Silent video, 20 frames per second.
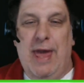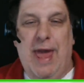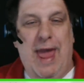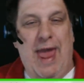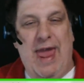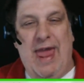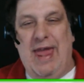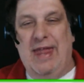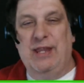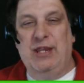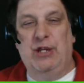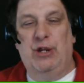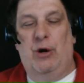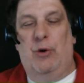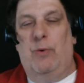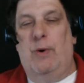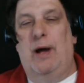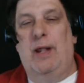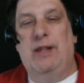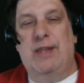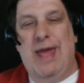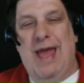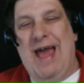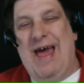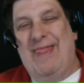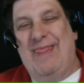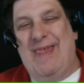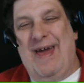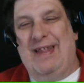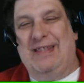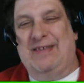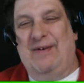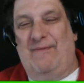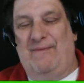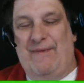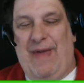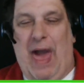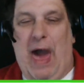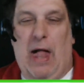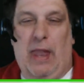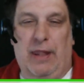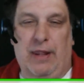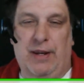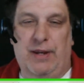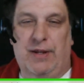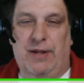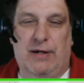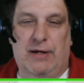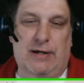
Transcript: and you know what? That's a valid